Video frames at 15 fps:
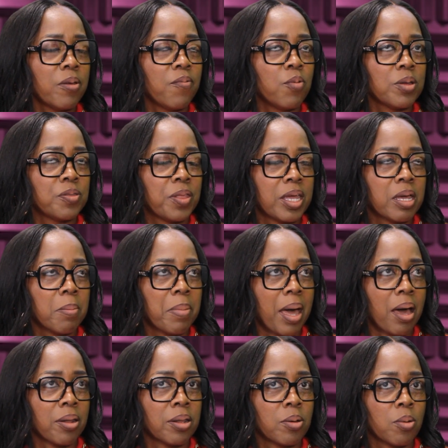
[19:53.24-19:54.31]
if we think
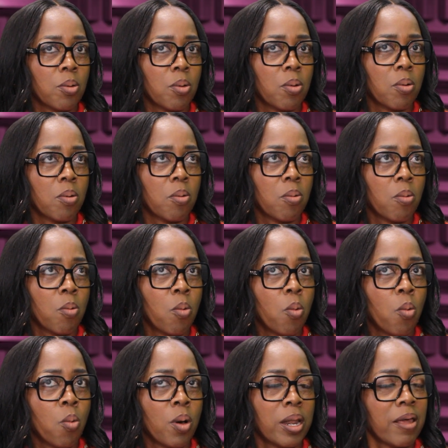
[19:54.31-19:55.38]
about it,
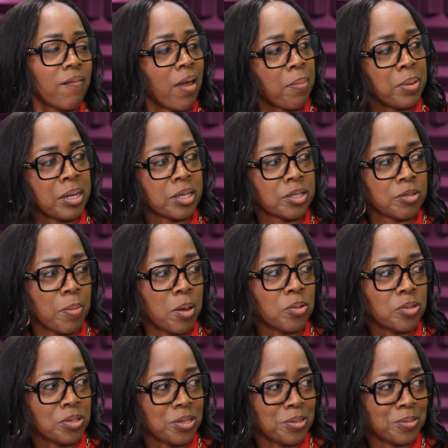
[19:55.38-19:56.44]
what have I been
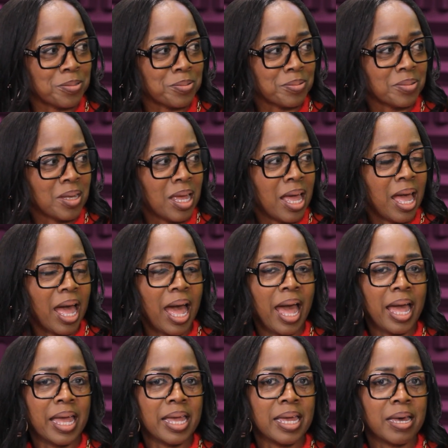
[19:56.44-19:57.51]
exposed to?
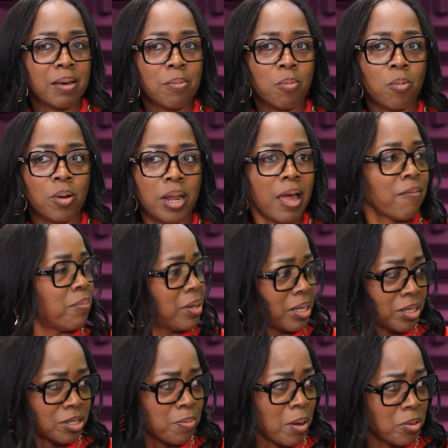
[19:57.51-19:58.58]
I am what I've been
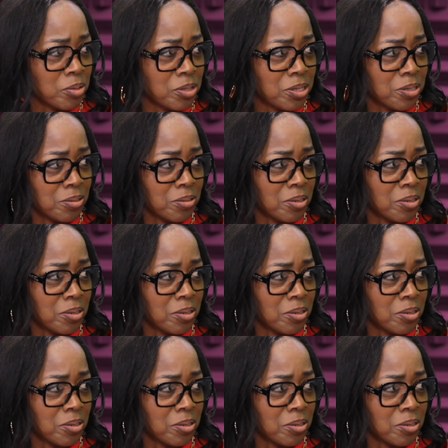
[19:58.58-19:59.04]
exposed to.